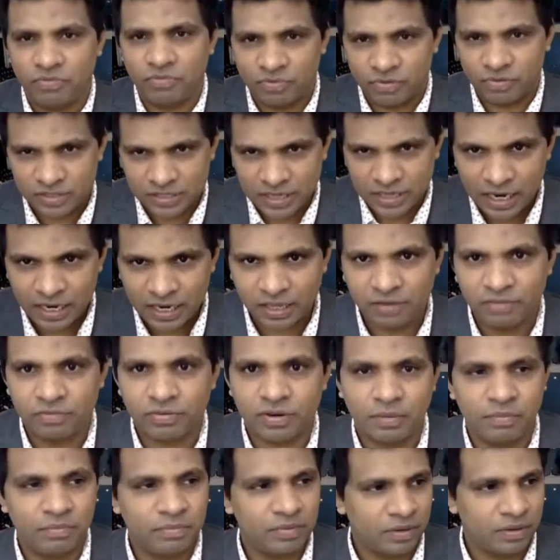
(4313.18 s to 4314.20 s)
starting
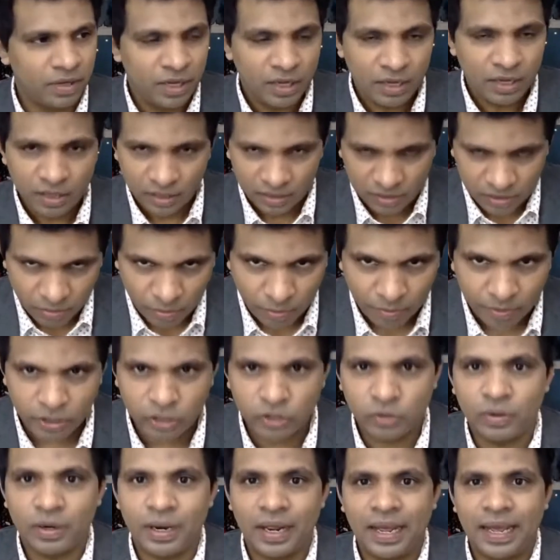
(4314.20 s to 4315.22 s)
from the moment
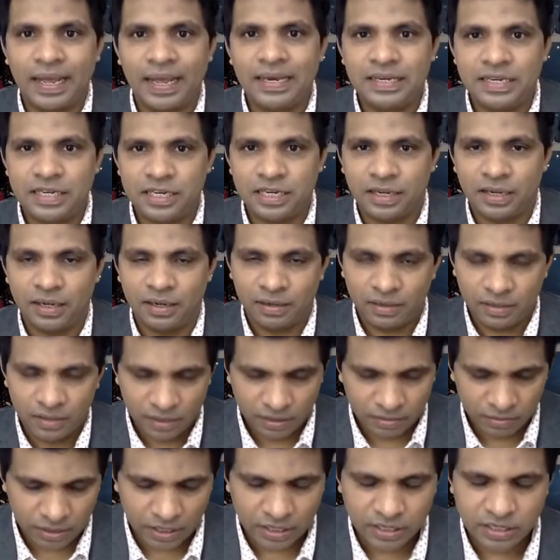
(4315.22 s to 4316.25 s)
you
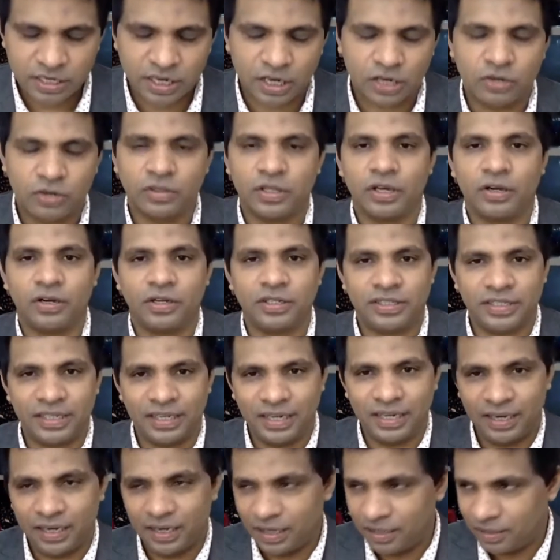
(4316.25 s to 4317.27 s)
enter to the
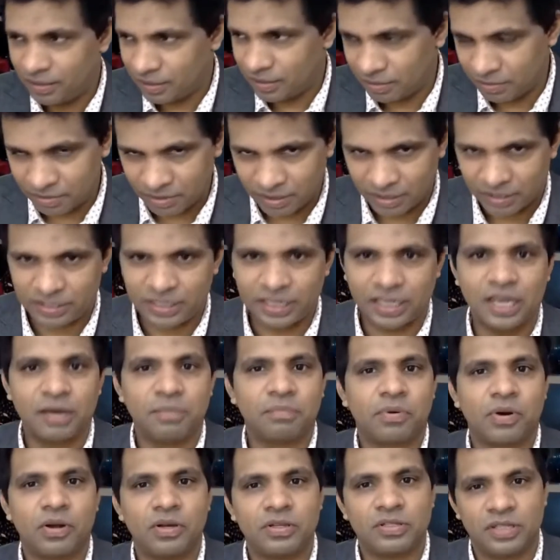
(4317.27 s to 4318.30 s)
hotel and checking
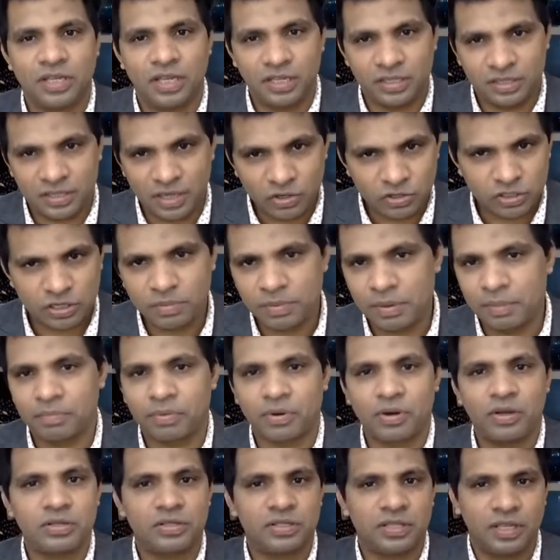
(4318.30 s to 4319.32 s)
process, housekeeping
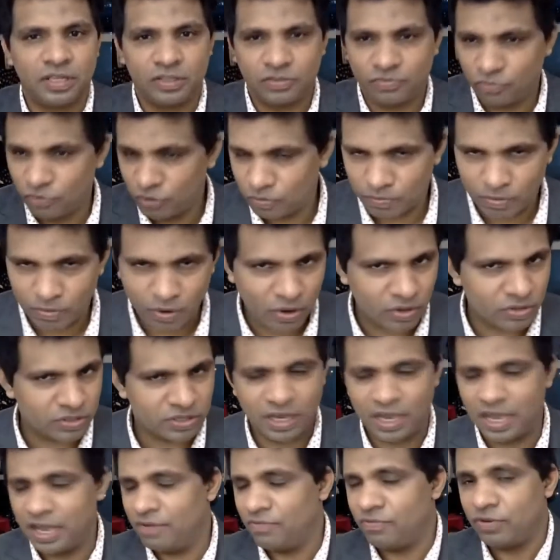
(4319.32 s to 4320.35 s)
process, food
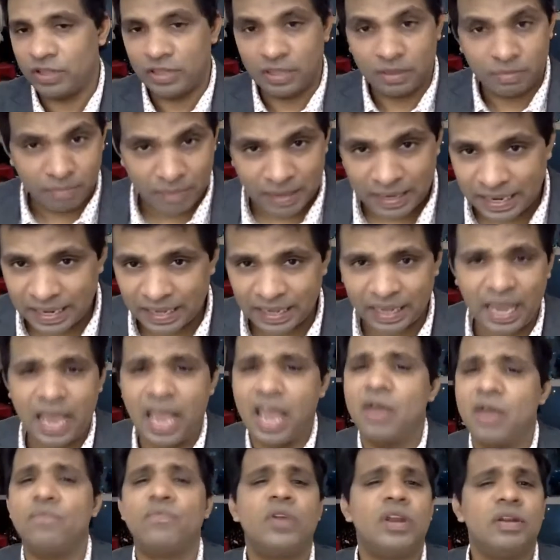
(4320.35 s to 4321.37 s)
process, everything, billing,
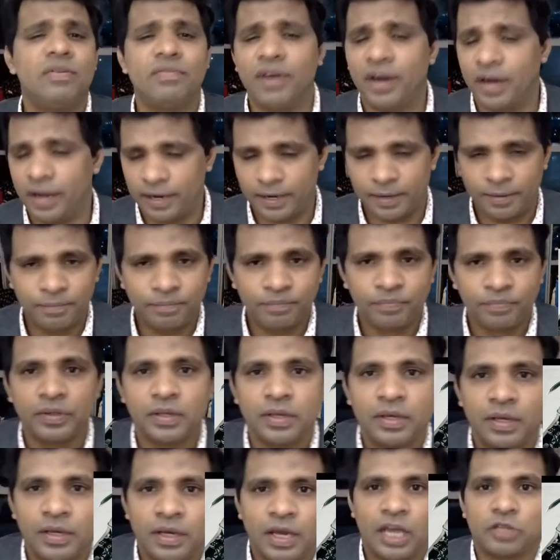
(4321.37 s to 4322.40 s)
everywhere.
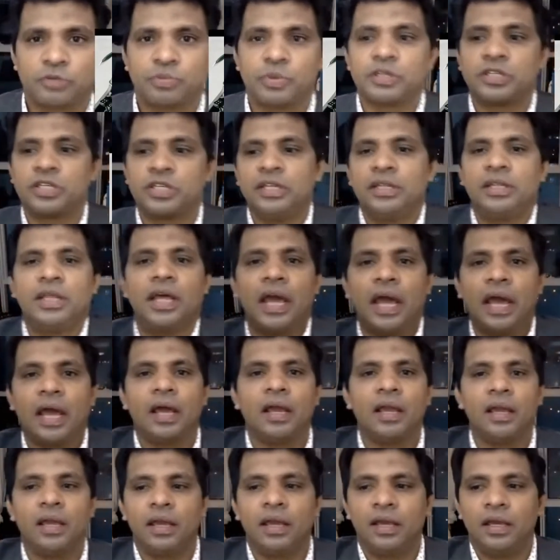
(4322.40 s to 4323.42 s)
Especially
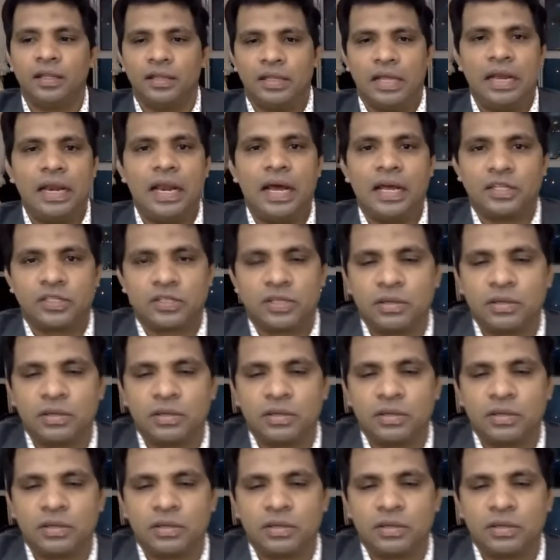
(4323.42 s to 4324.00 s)
they'll ask,